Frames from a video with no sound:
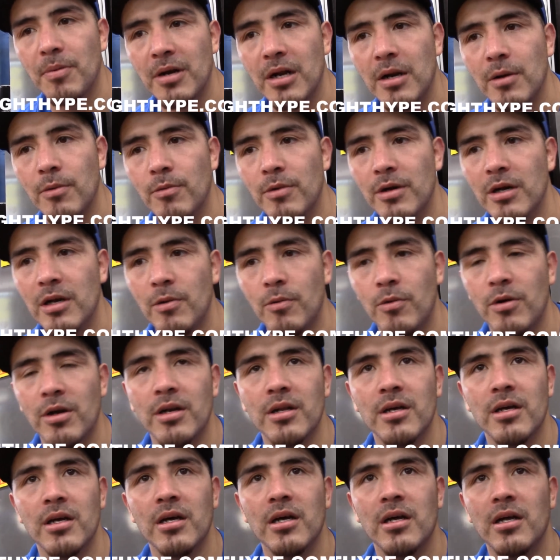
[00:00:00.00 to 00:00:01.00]
and I really want
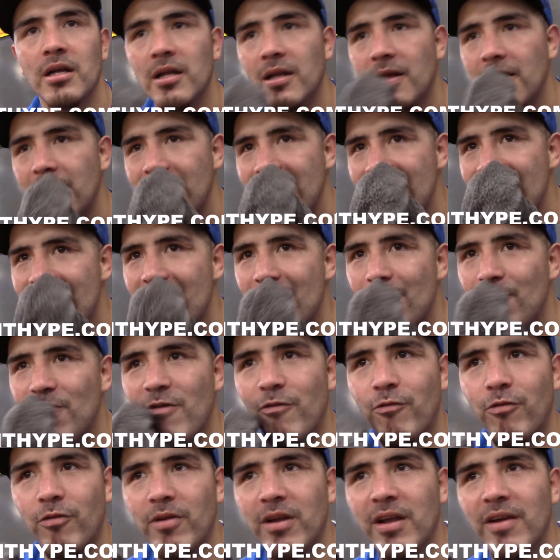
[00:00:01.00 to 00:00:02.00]

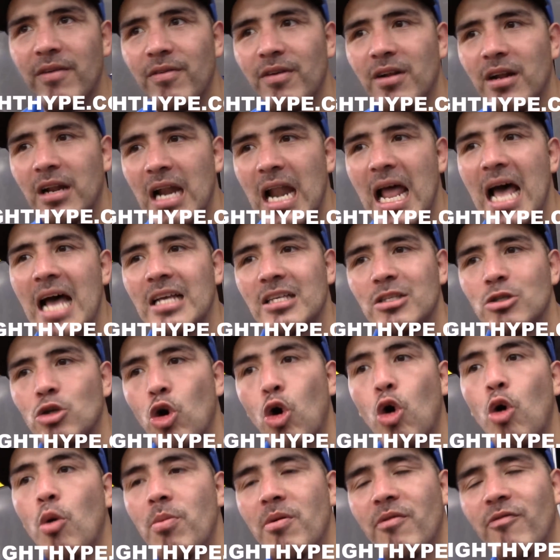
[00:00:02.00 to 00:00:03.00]
to give it a last
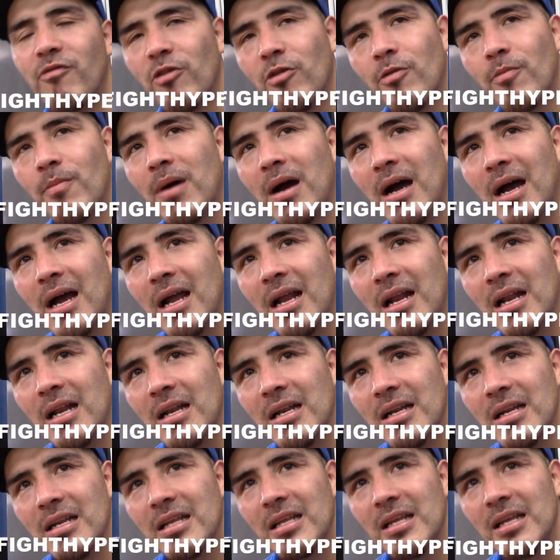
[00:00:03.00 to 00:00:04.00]
go before
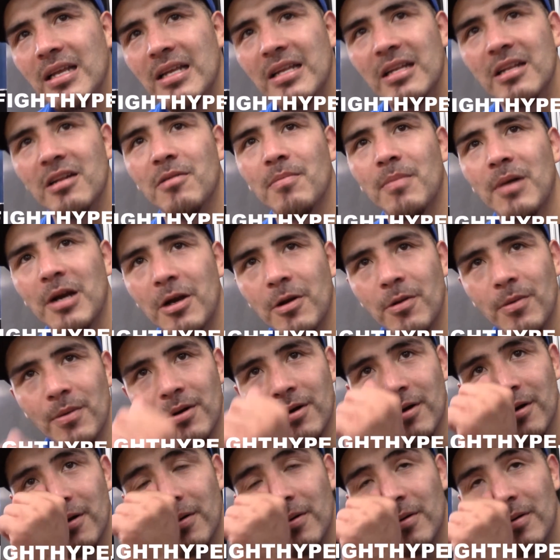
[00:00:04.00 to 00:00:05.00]
my ending on my
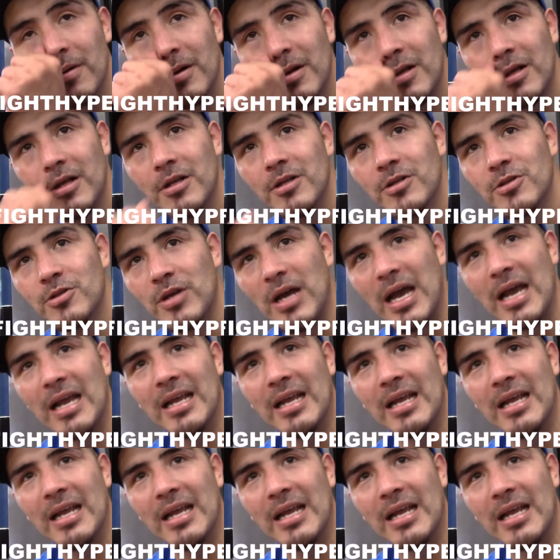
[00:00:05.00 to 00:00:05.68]
career. So I